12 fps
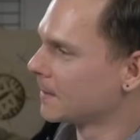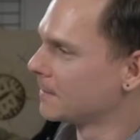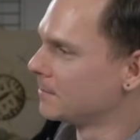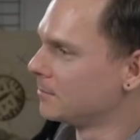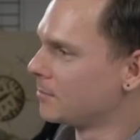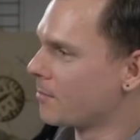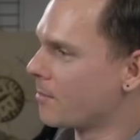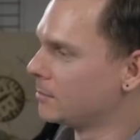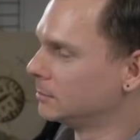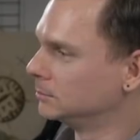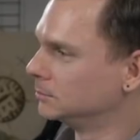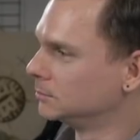
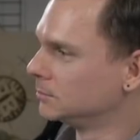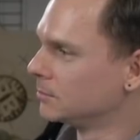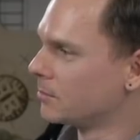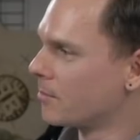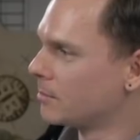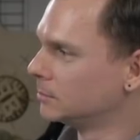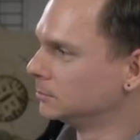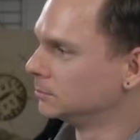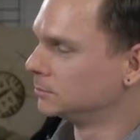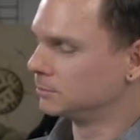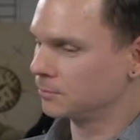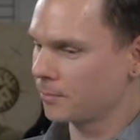
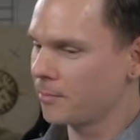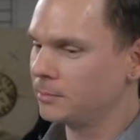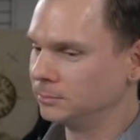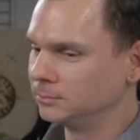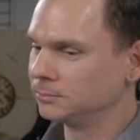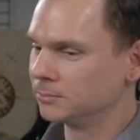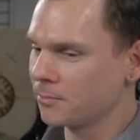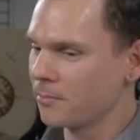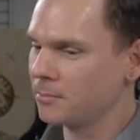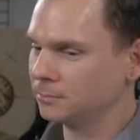[no speech]